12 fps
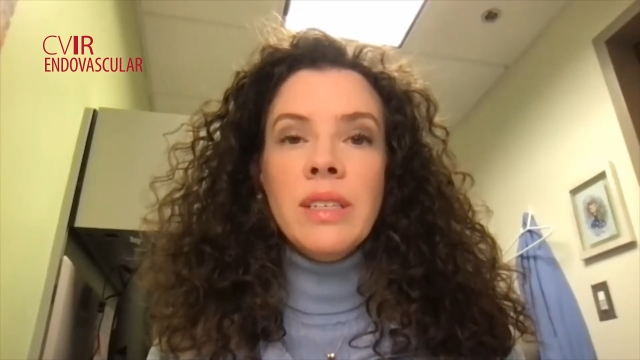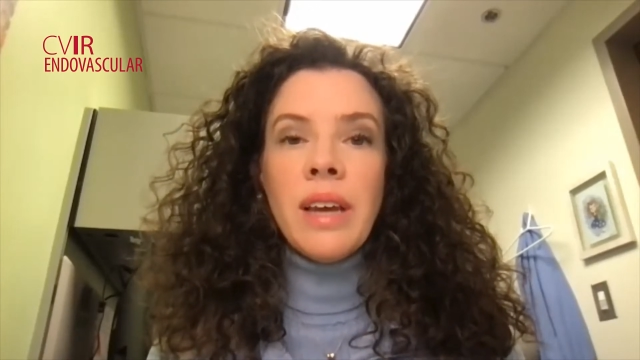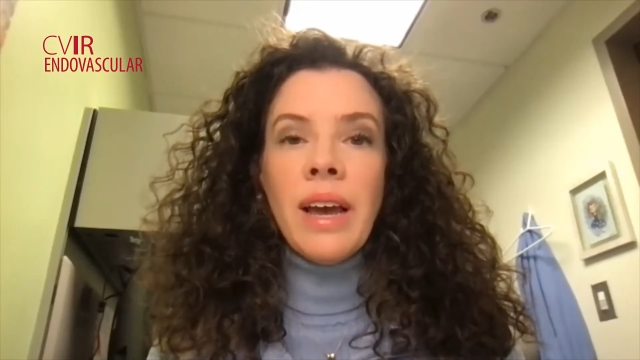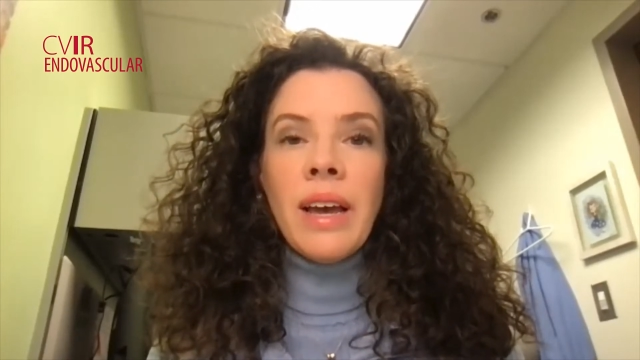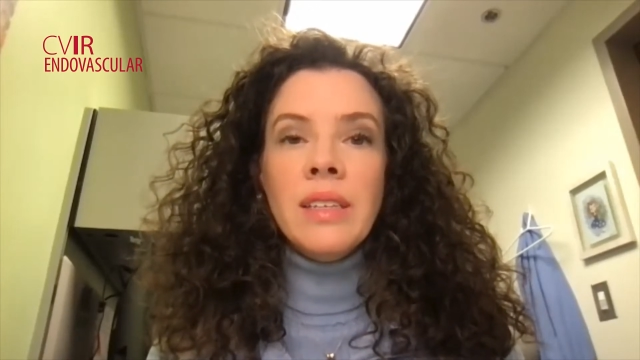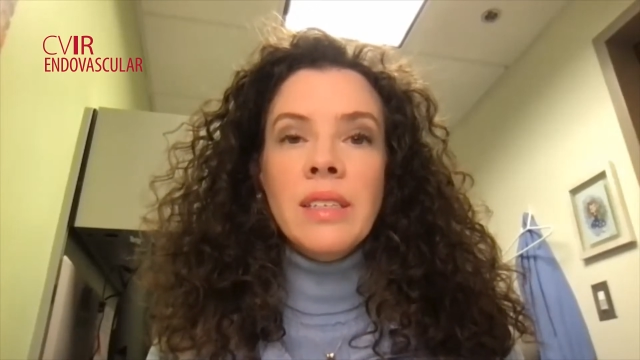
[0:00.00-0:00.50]

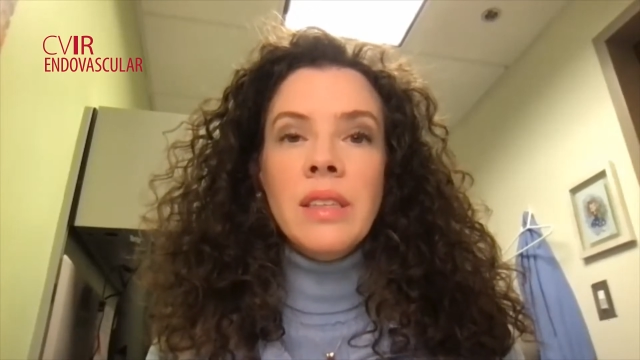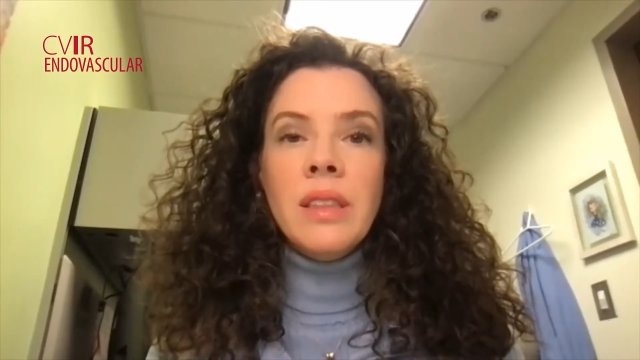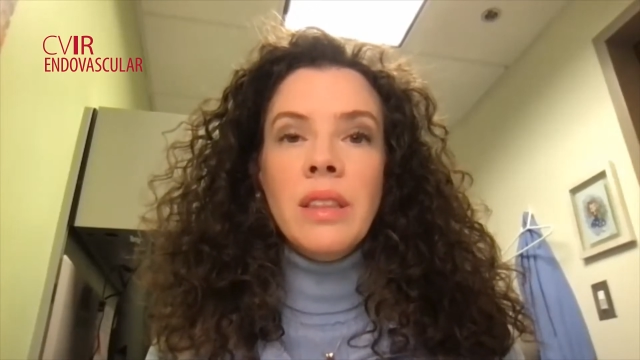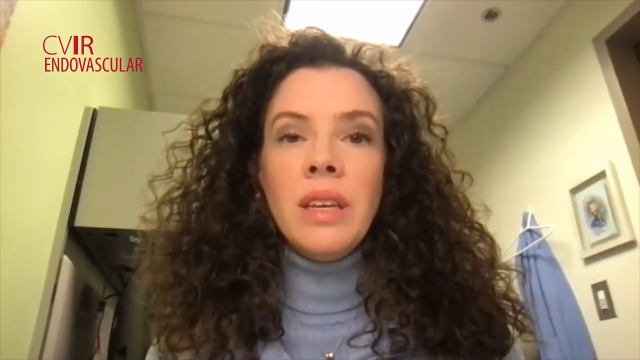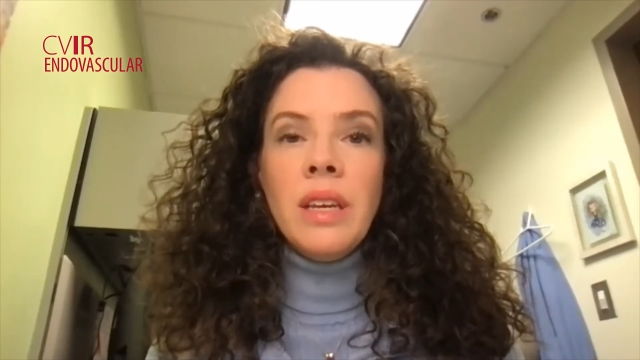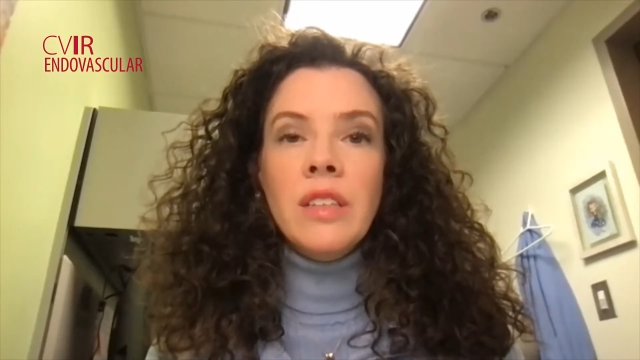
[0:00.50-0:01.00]
as
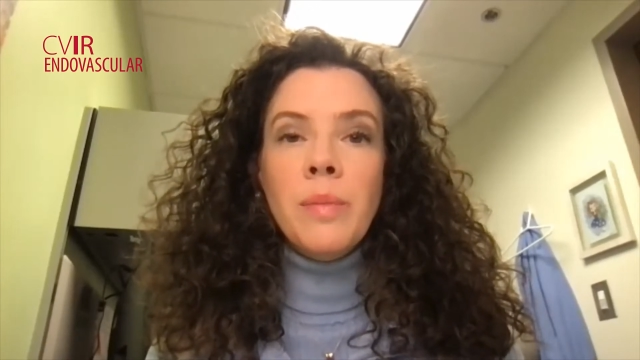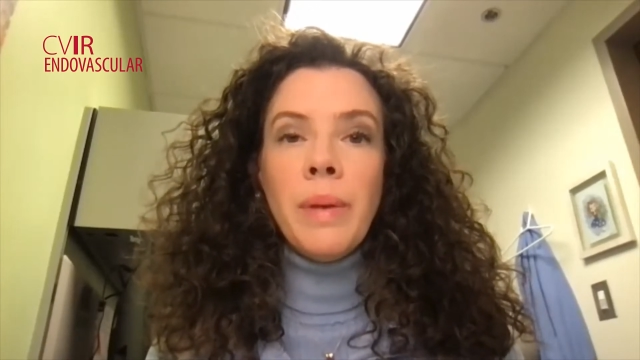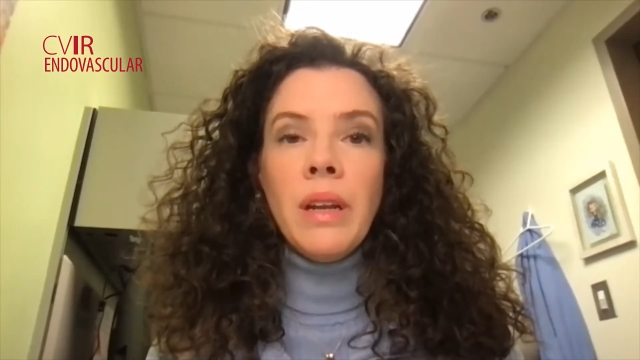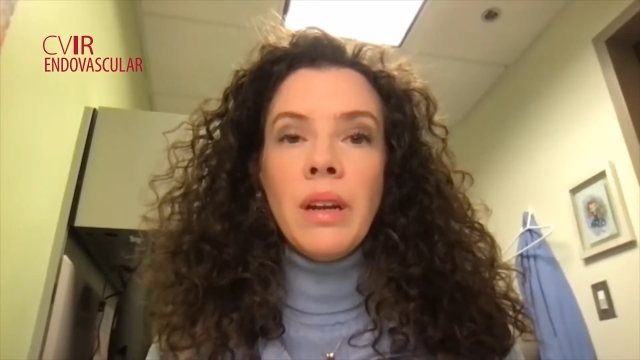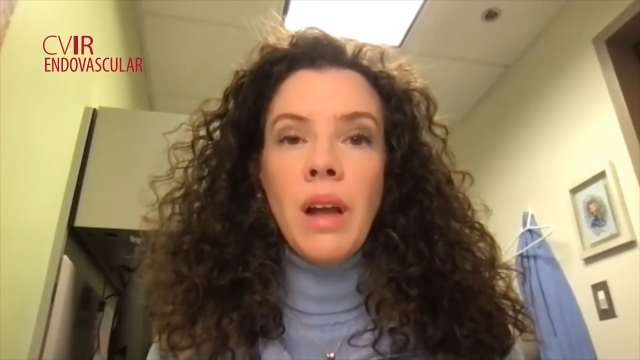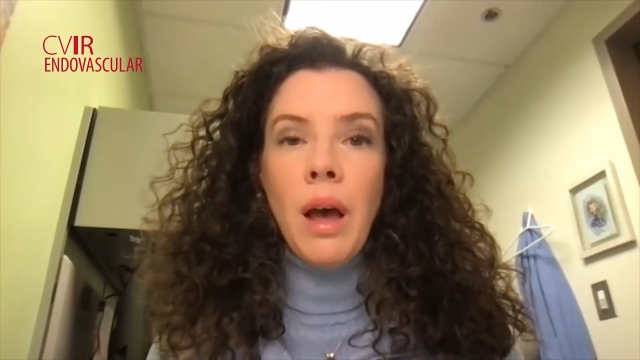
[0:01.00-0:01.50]
these
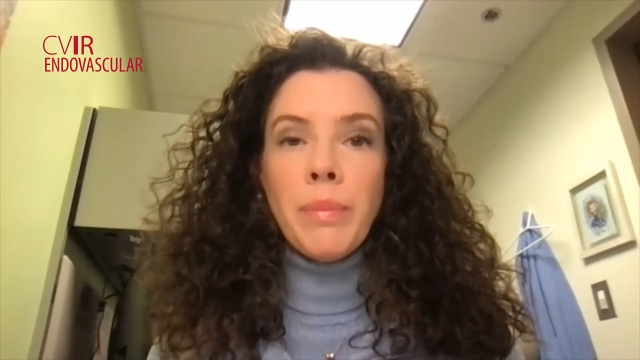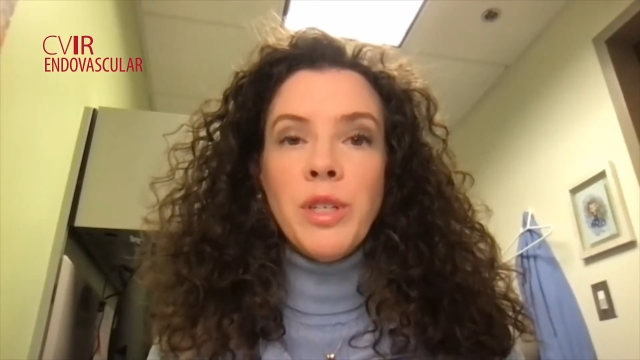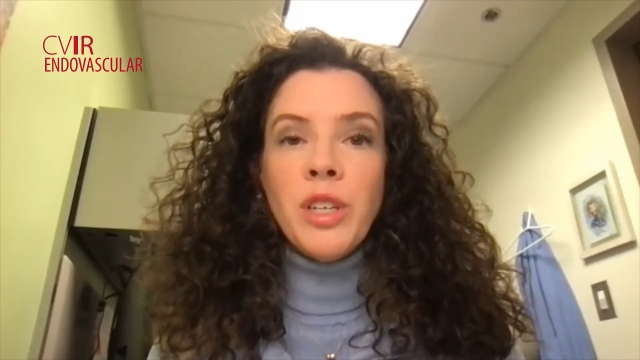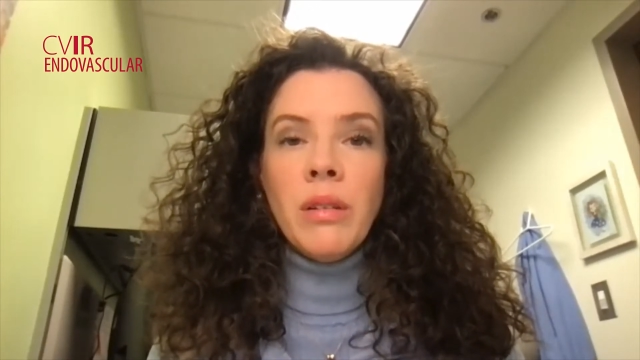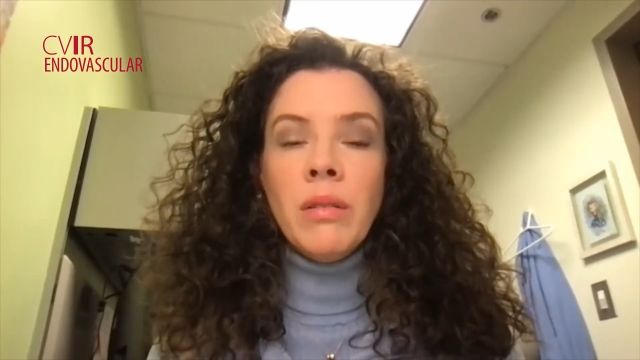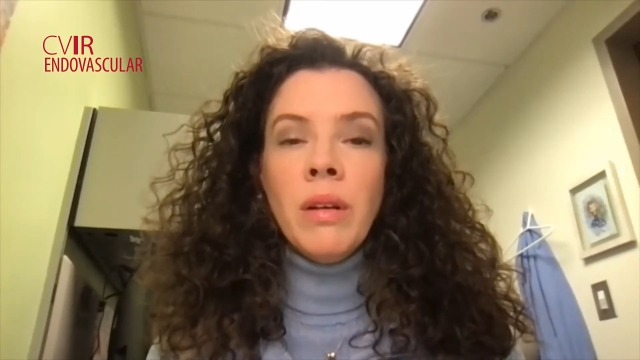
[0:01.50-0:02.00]
being an
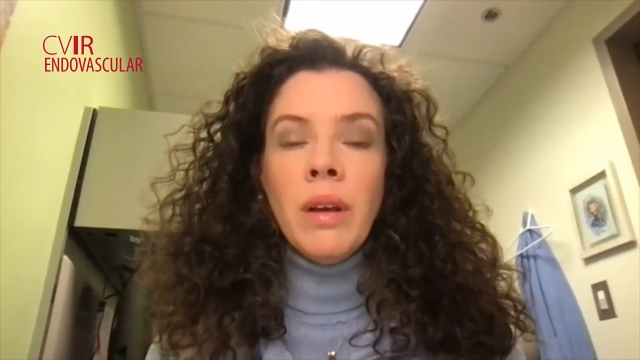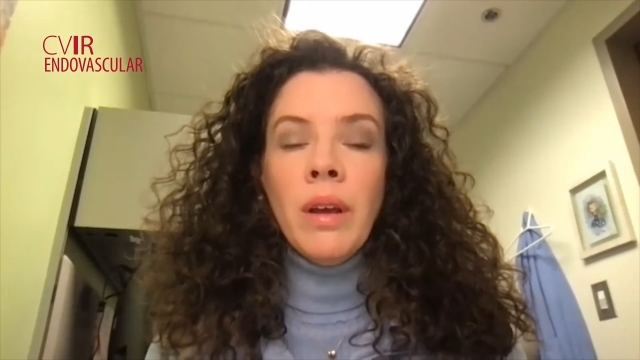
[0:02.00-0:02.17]
option